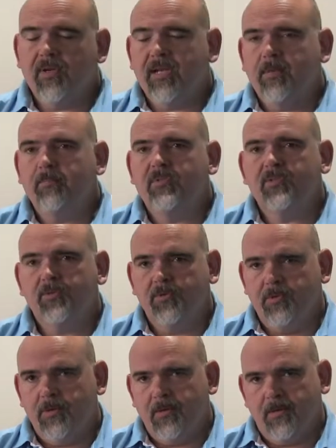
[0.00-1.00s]
an
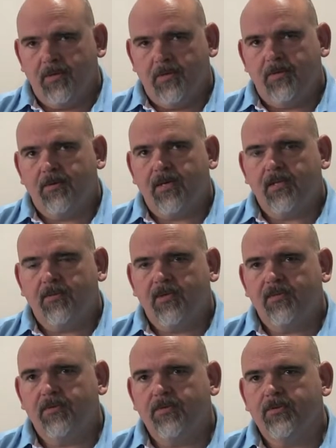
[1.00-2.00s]
M2, right the
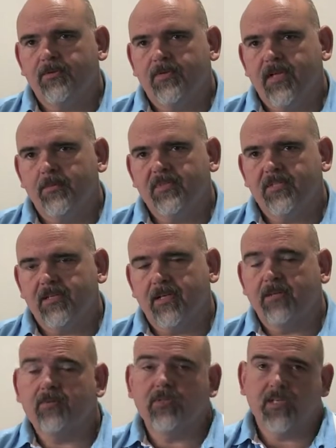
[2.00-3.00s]
way through to an
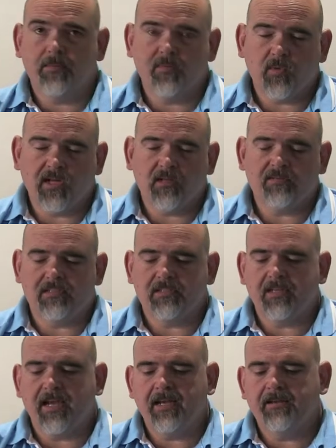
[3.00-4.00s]
M12 as
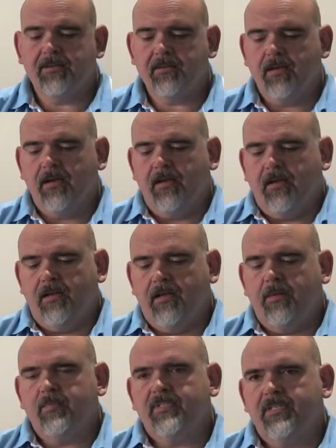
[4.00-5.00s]
standard,
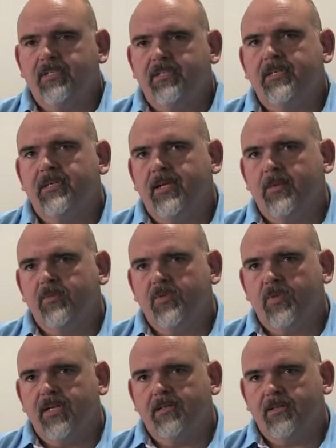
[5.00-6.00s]
an M16 and an
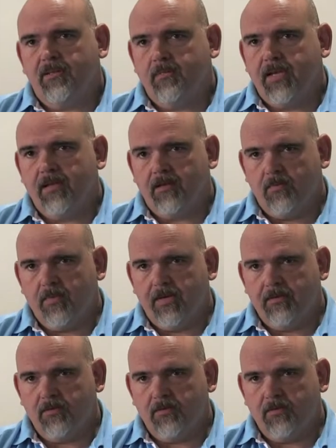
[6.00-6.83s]
M20 are made